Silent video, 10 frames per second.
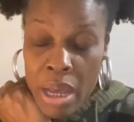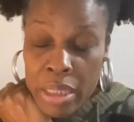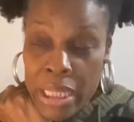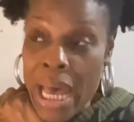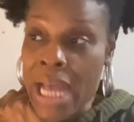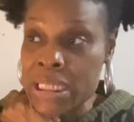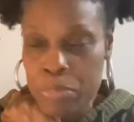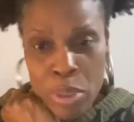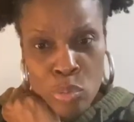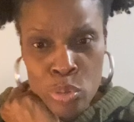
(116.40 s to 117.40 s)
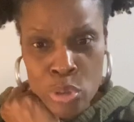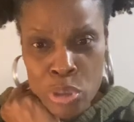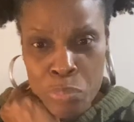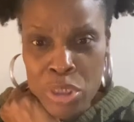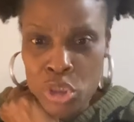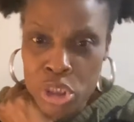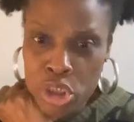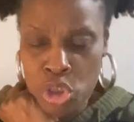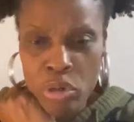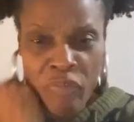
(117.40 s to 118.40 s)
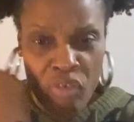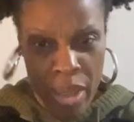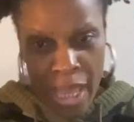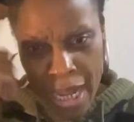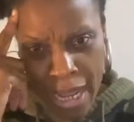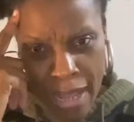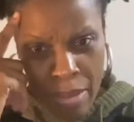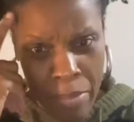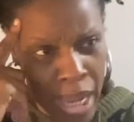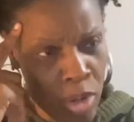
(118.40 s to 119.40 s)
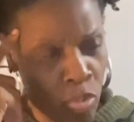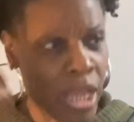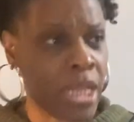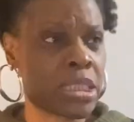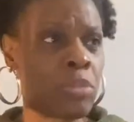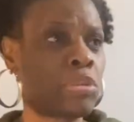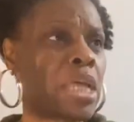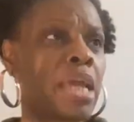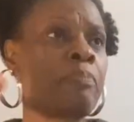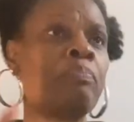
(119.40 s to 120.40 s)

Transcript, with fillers: the hospital to be discharged for a headache, a migraine, because it was like,